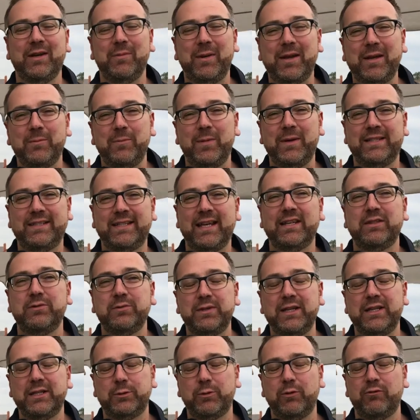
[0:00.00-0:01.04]
We, we
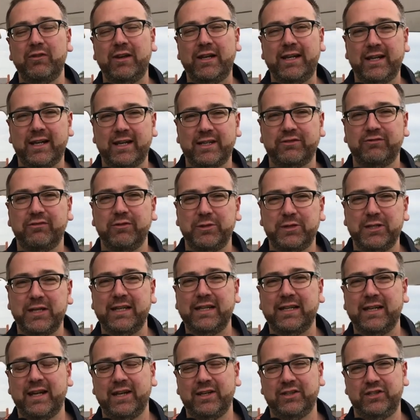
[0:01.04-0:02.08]
settled into a really nice
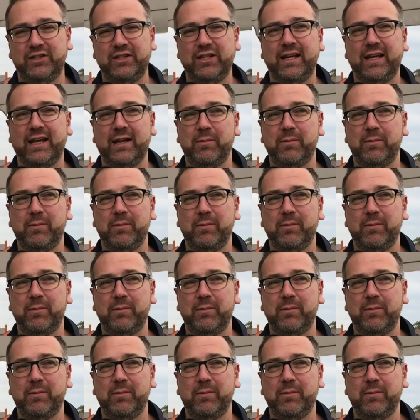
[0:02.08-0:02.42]
routine last year,